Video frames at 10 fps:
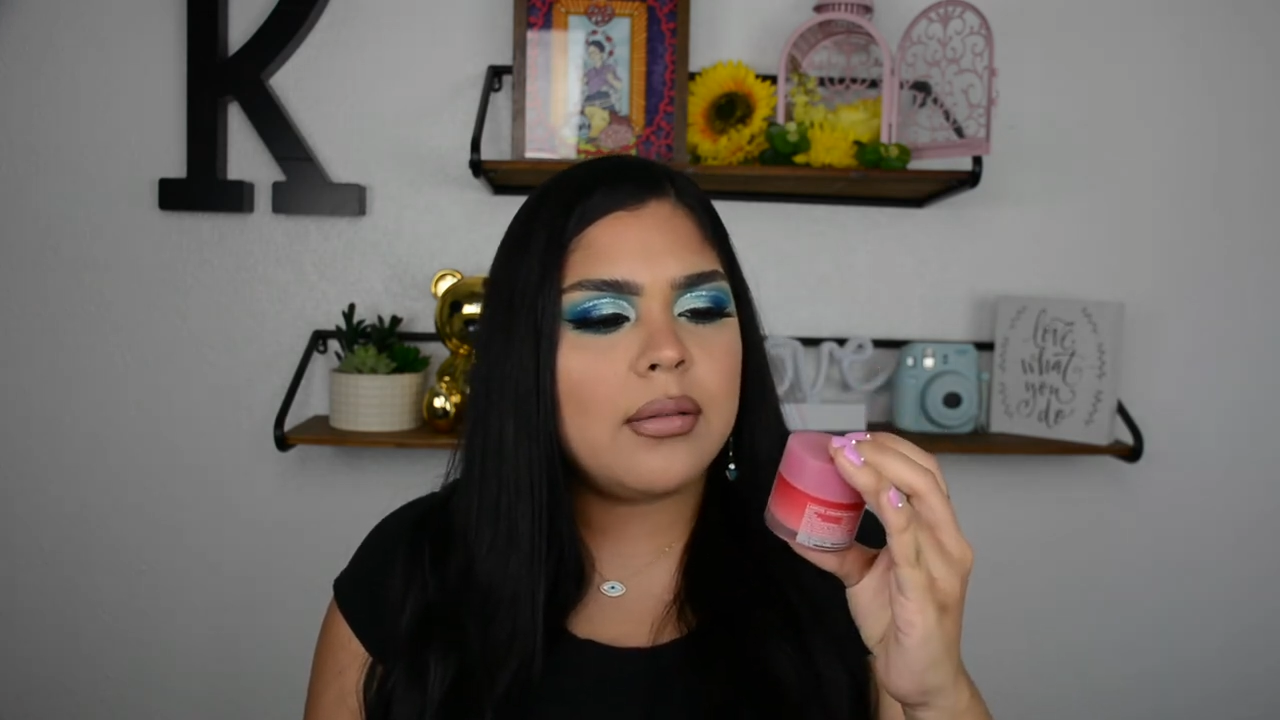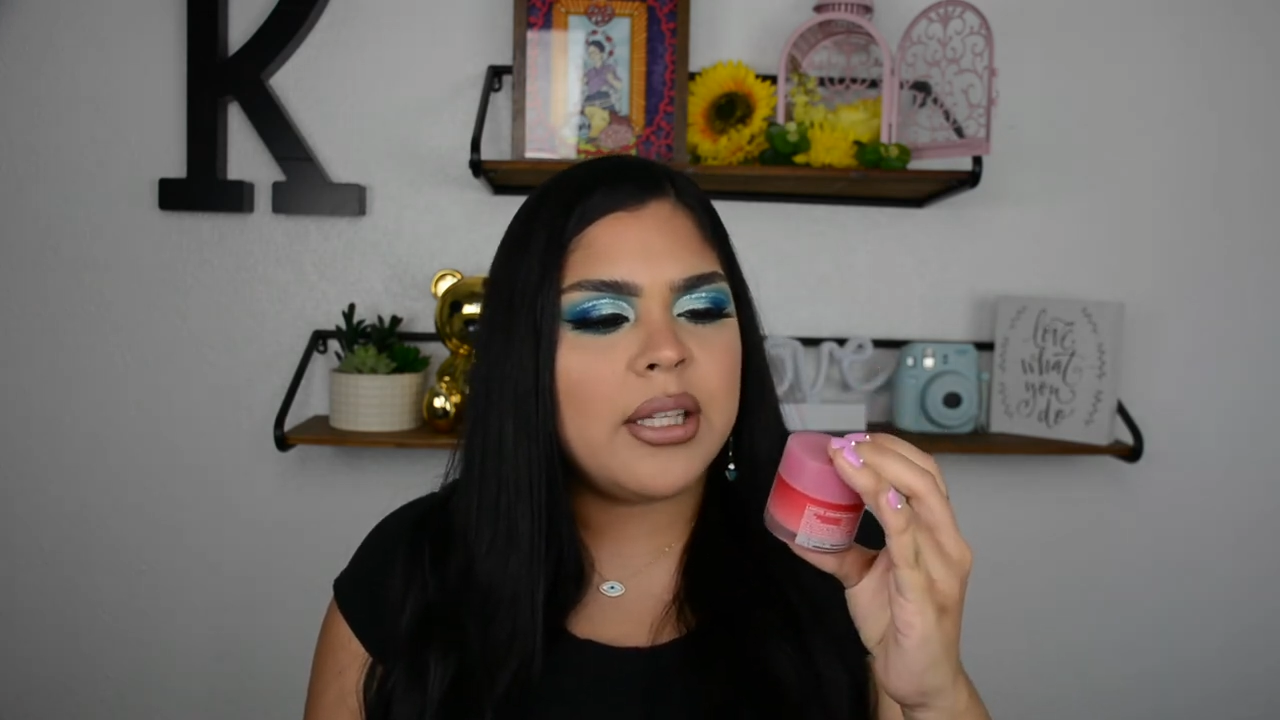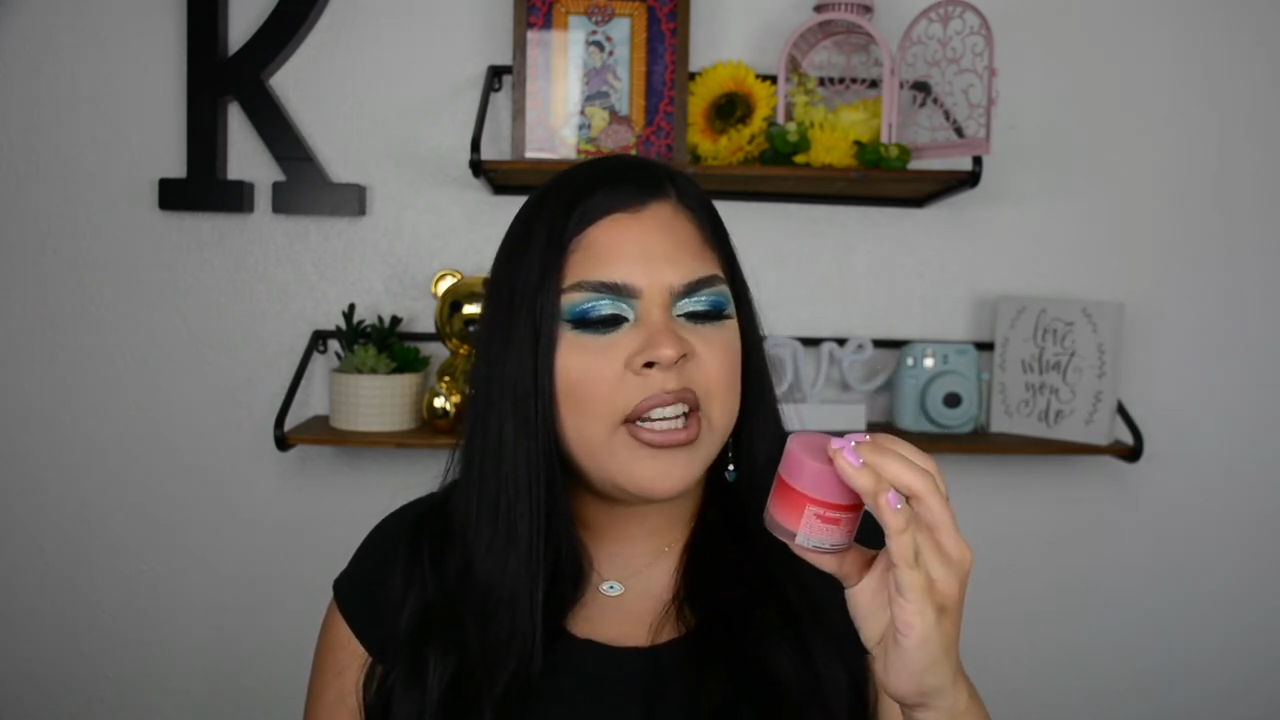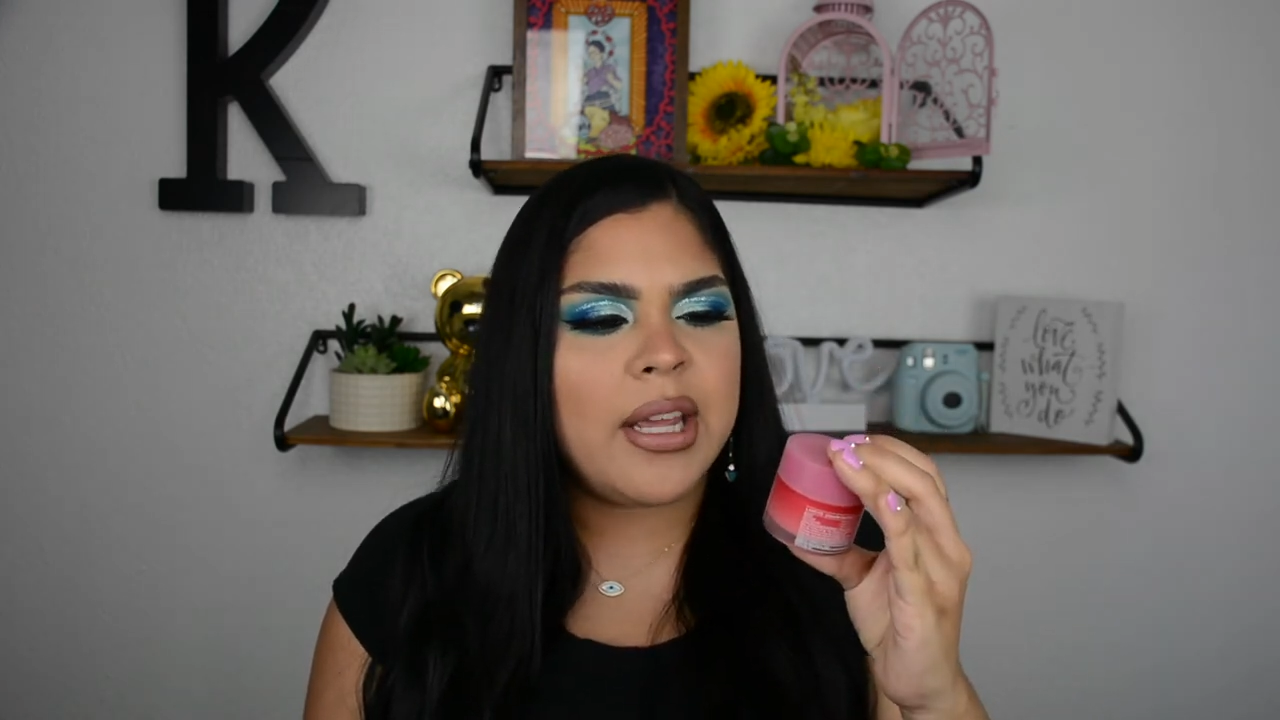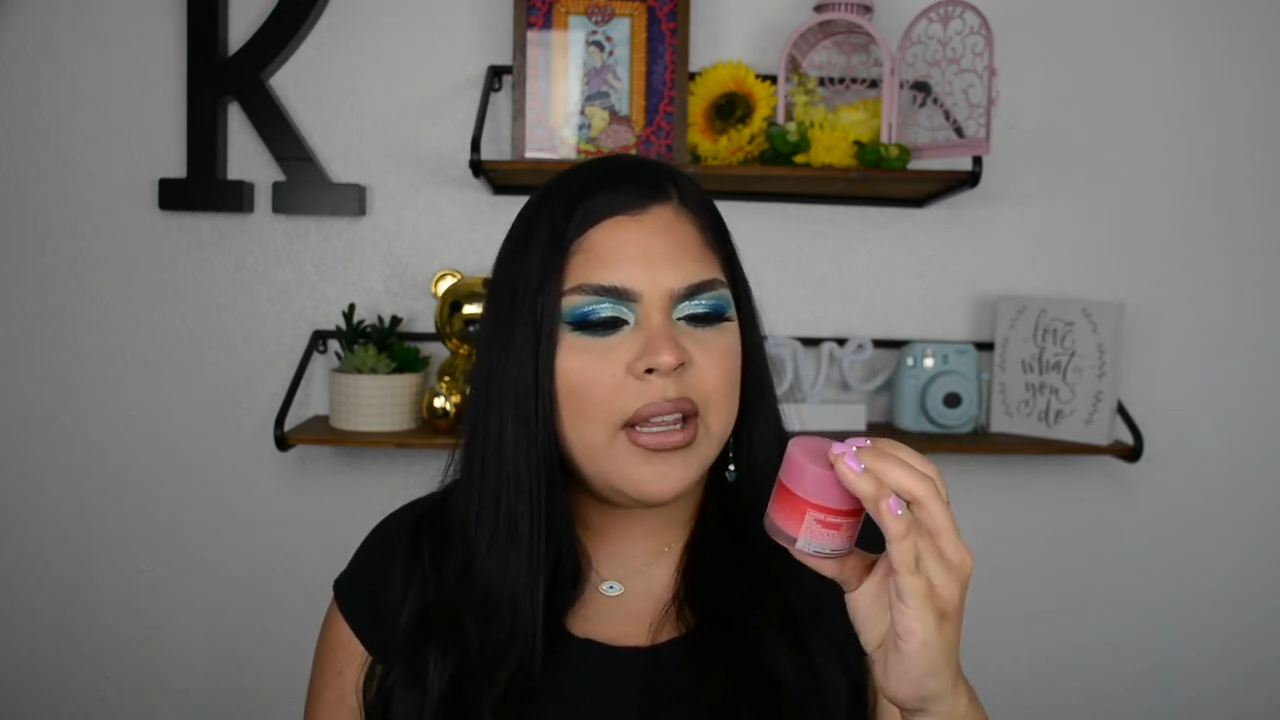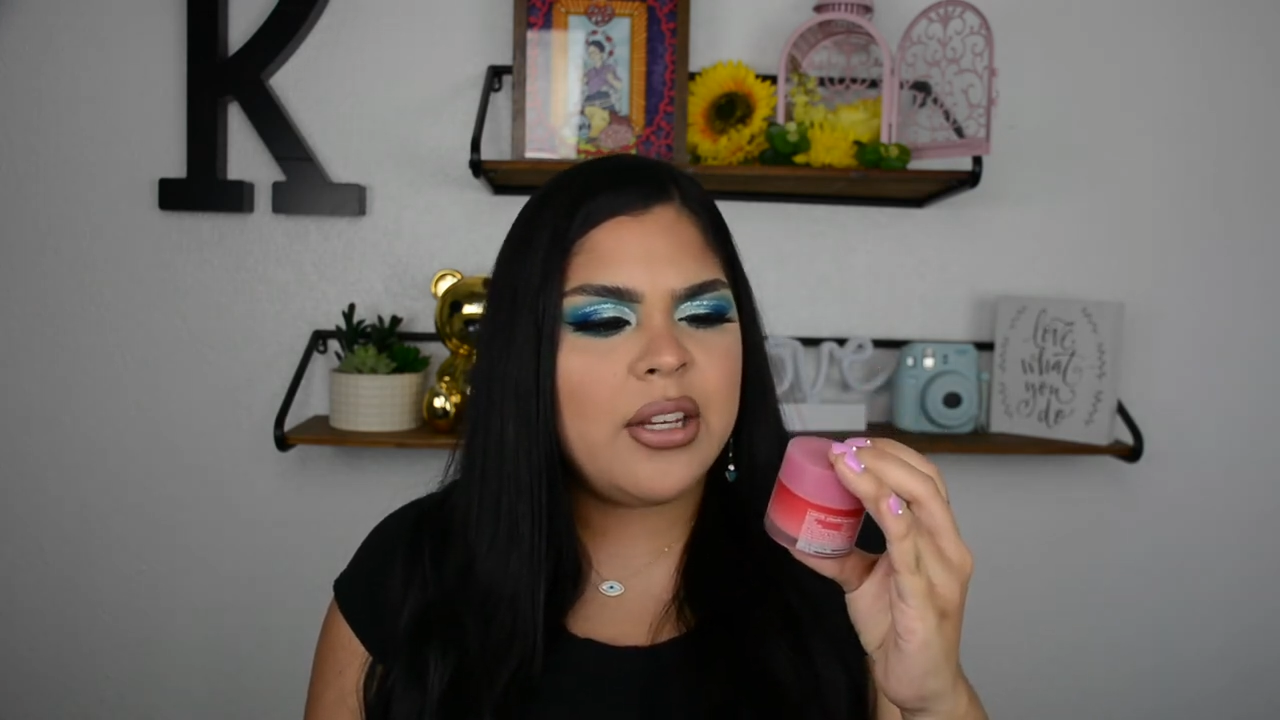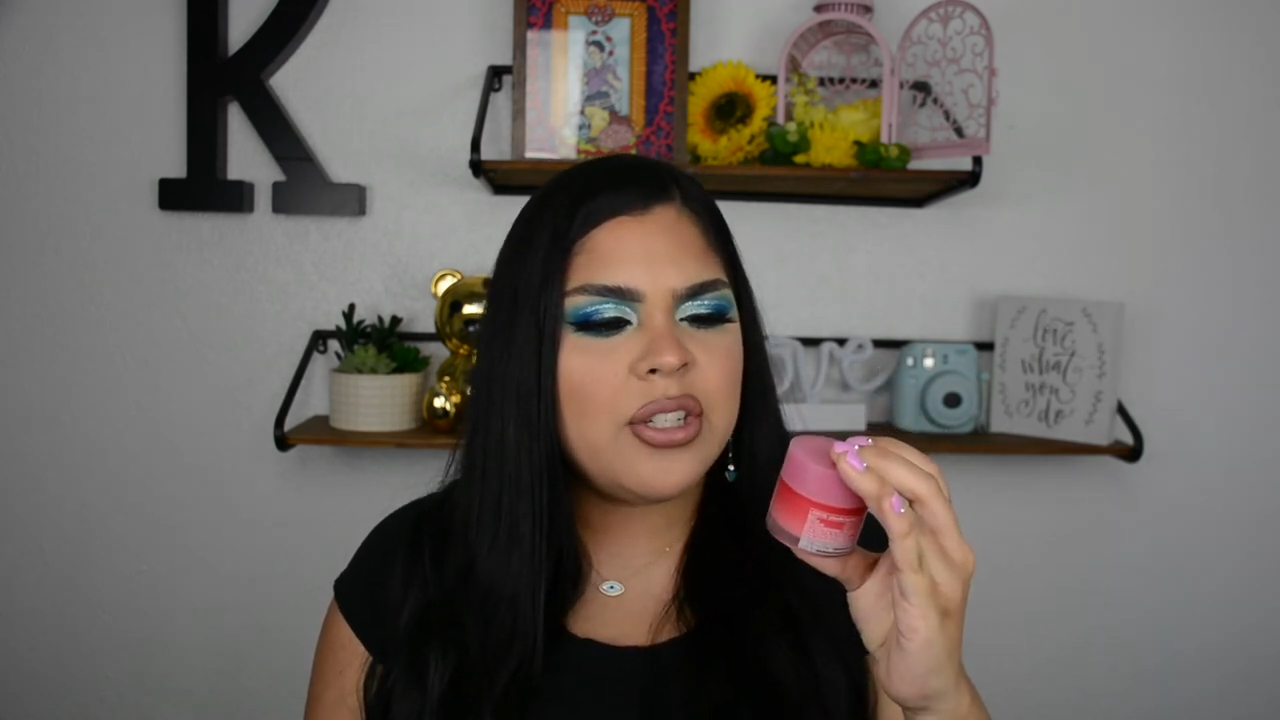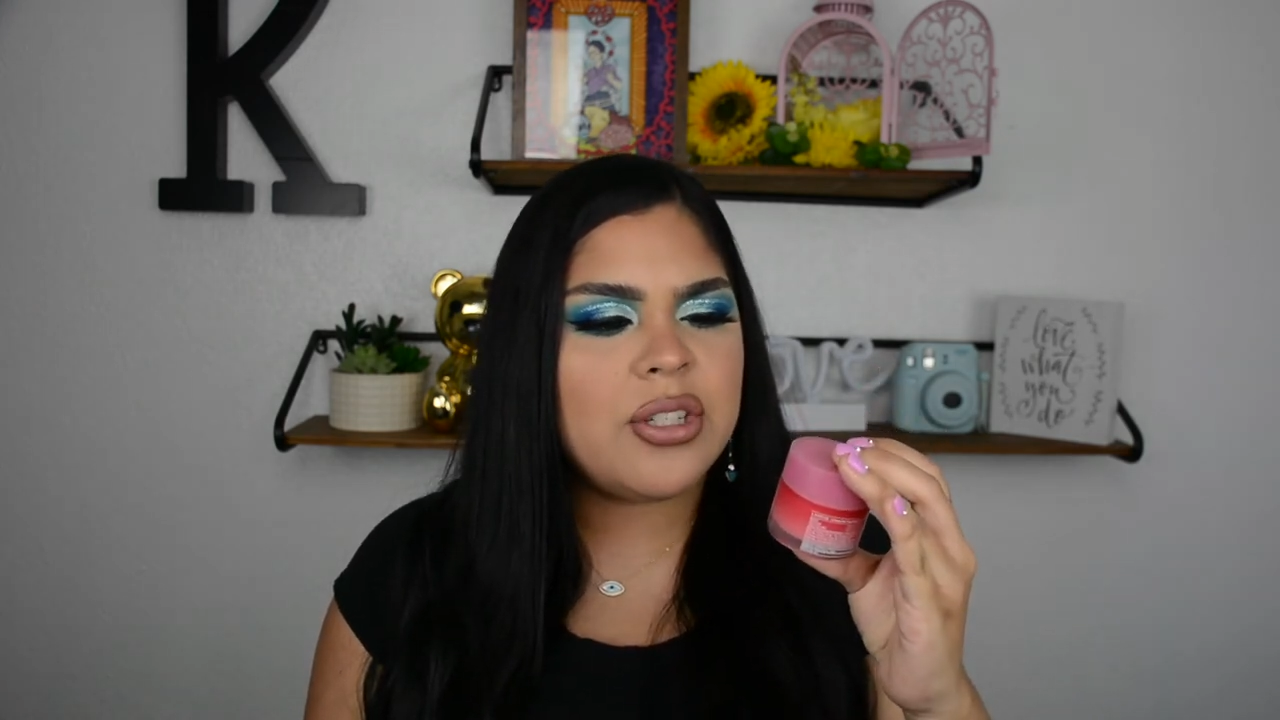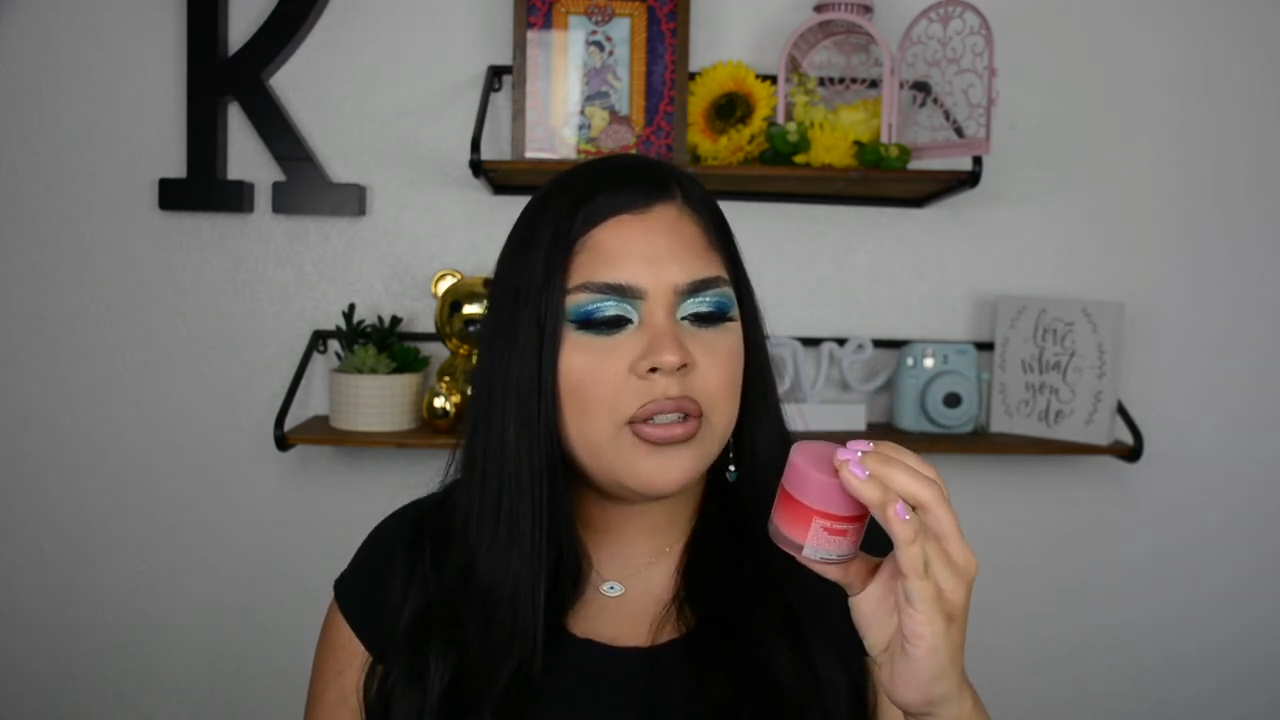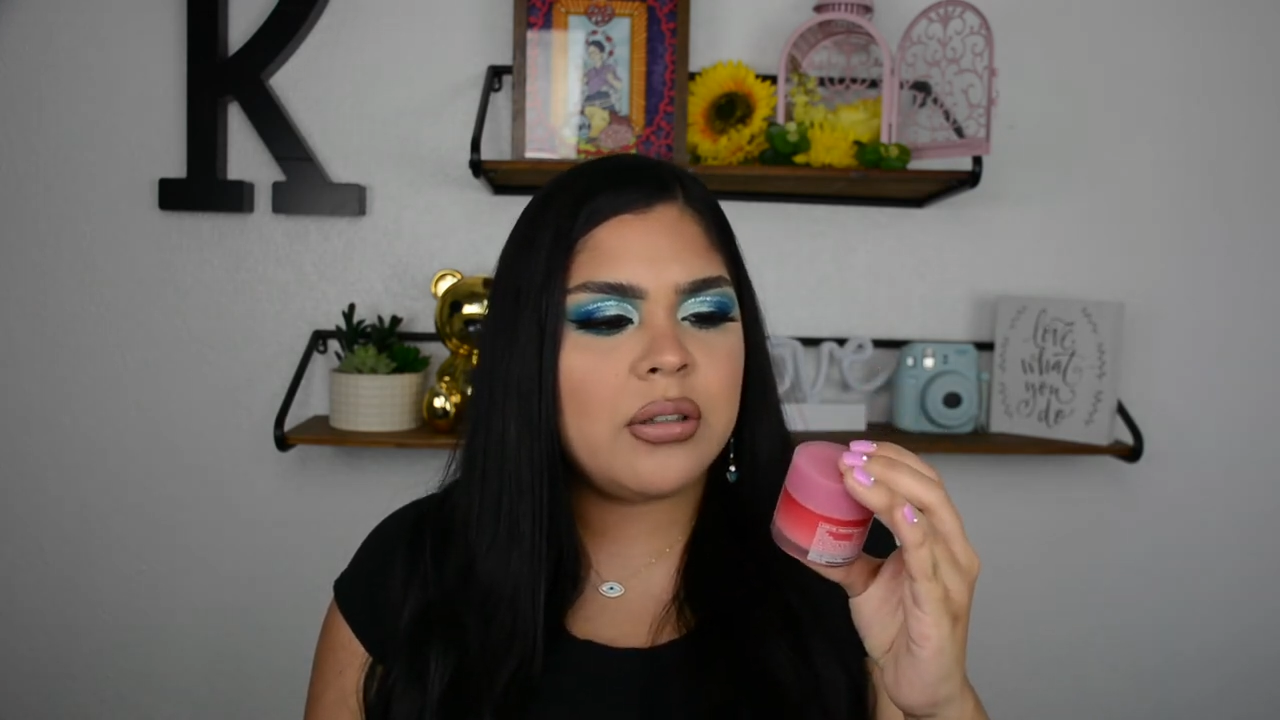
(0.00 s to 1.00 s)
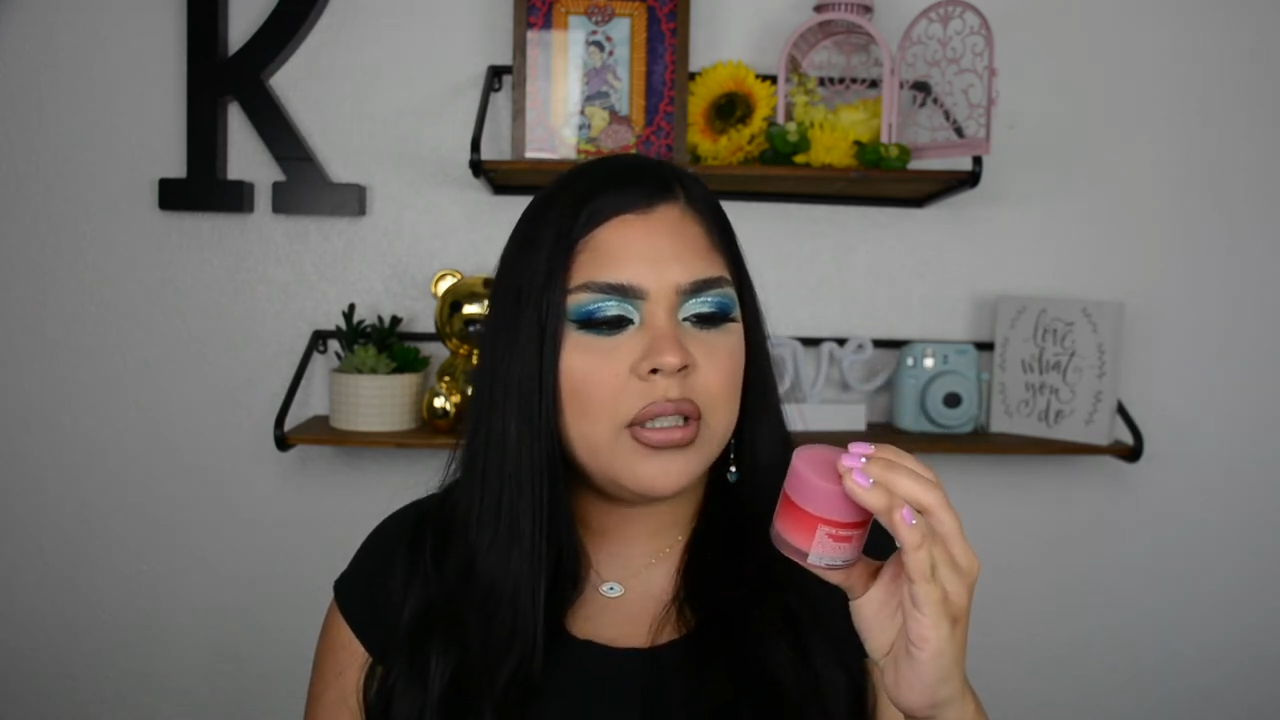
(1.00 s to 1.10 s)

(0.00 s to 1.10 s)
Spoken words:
Laneige?